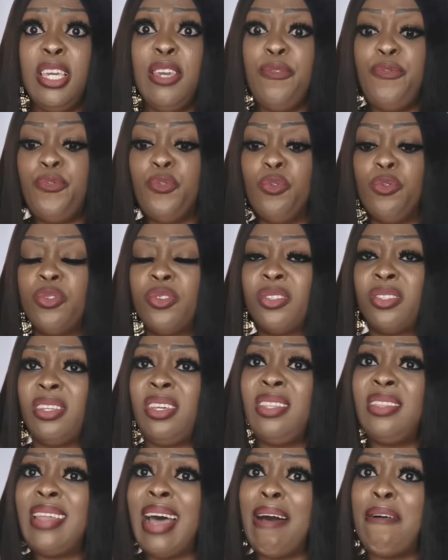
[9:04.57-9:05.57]
If you
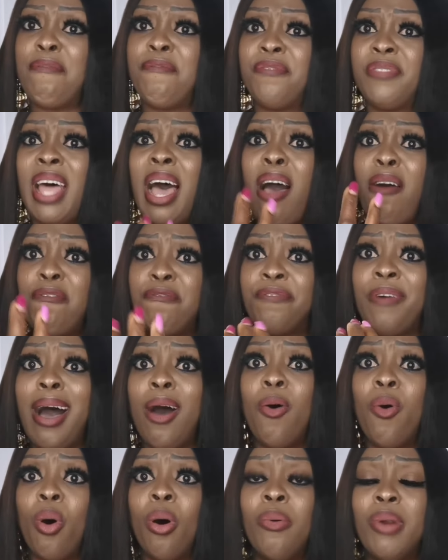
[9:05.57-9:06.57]
see that
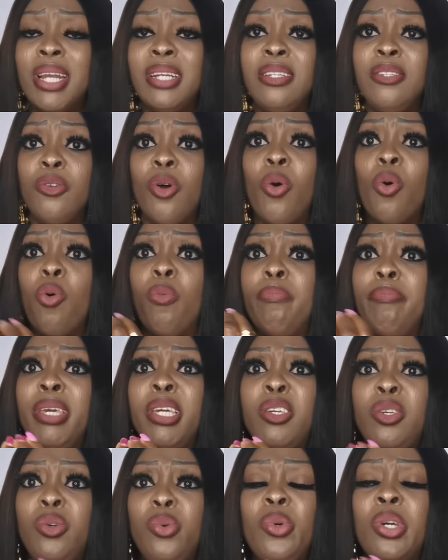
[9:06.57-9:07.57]
vow already not going to
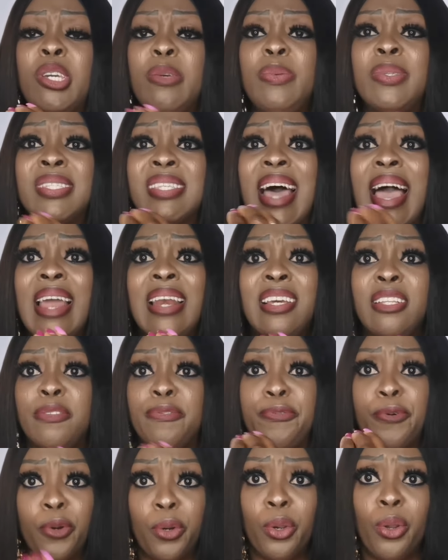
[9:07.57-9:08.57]
make you keep
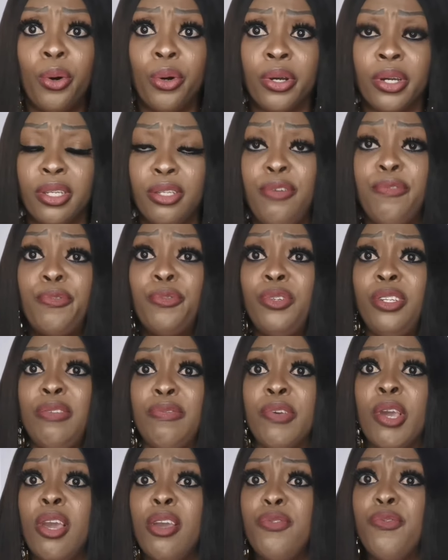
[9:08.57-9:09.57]
silent for long, even
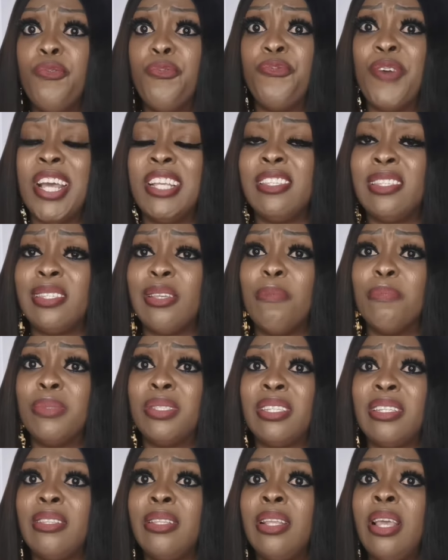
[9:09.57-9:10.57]
if you find
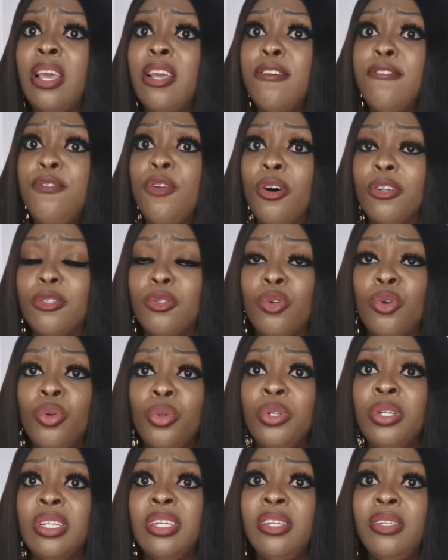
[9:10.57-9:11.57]
something not
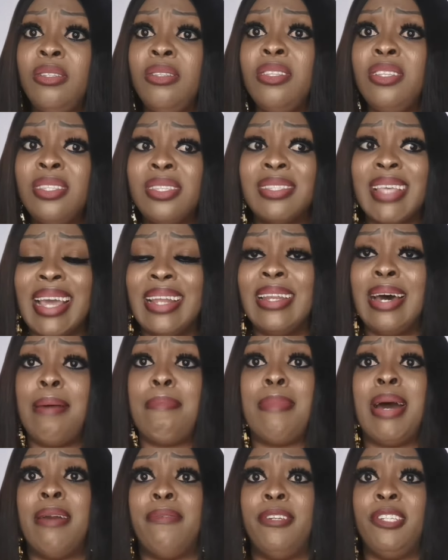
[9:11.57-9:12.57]
good inside
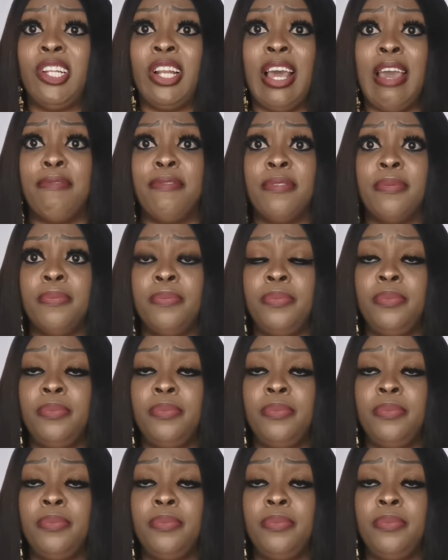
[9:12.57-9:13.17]
that marriage life.